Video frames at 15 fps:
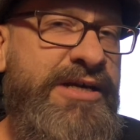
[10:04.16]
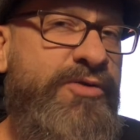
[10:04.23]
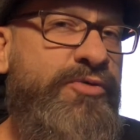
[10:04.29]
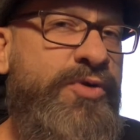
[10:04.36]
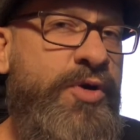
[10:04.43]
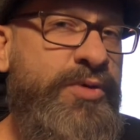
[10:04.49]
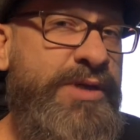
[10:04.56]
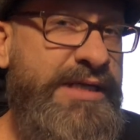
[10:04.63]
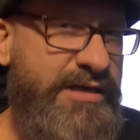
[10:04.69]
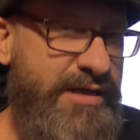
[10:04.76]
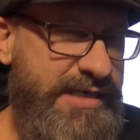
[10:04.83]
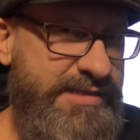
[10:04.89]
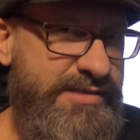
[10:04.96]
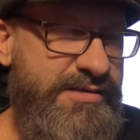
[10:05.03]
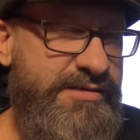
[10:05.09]
a Roli
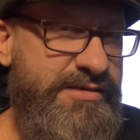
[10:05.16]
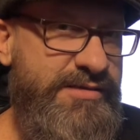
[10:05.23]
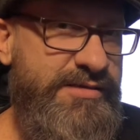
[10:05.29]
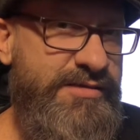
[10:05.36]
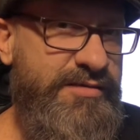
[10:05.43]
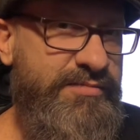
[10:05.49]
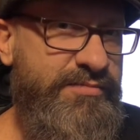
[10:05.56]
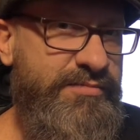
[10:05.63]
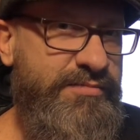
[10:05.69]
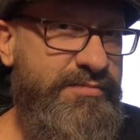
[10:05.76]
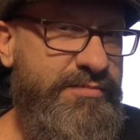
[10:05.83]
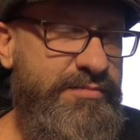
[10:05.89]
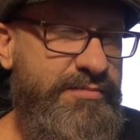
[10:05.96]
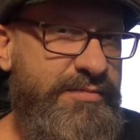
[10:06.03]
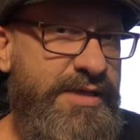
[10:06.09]
license.
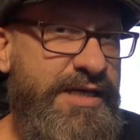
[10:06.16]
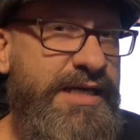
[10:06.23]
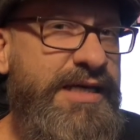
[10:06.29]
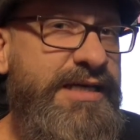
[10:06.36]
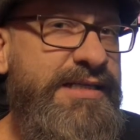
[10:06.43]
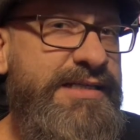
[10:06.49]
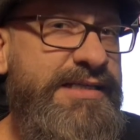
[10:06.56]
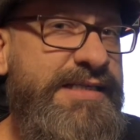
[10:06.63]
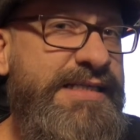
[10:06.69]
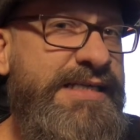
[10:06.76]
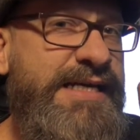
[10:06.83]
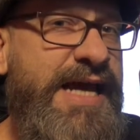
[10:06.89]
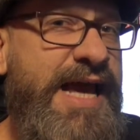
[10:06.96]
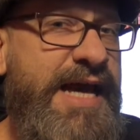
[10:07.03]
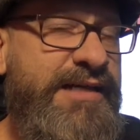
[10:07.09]

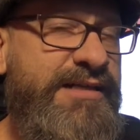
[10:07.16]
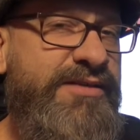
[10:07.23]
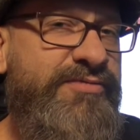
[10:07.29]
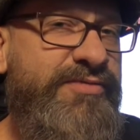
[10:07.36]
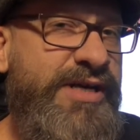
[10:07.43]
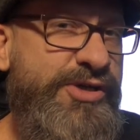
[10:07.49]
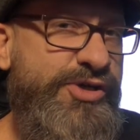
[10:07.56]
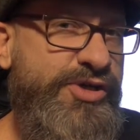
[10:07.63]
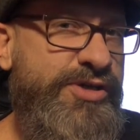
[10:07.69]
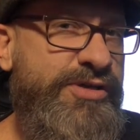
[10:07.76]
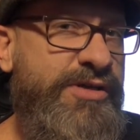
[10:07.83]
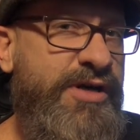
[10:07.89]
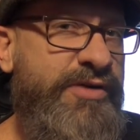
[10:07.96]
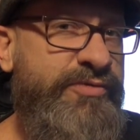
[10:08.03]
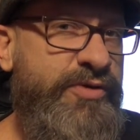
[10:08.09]

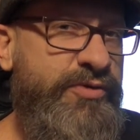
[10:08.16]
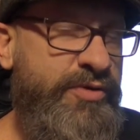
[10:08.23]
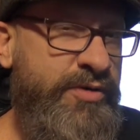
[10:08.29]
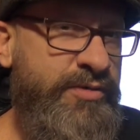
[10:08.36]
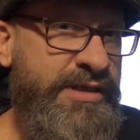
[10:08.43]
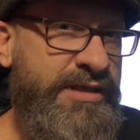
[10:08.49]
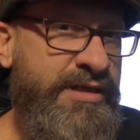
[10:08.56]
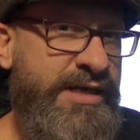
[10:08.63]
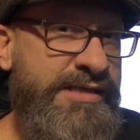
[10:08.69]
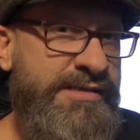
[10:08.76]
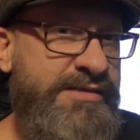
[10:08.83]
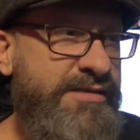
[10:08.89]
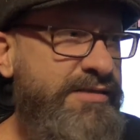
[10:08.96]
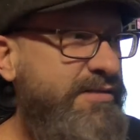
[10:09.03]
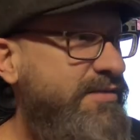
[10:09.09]
deactivation of a Roli
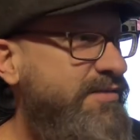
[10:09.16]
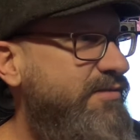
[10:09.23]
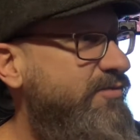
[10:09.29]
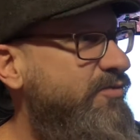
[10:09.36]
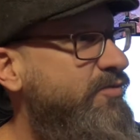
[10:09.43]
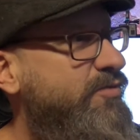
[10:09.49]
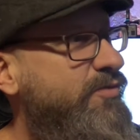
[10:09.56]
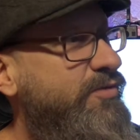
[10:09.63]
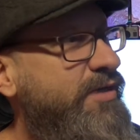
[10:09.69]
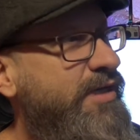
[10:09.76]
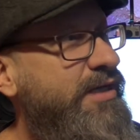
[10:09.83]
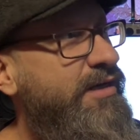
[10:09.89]
license or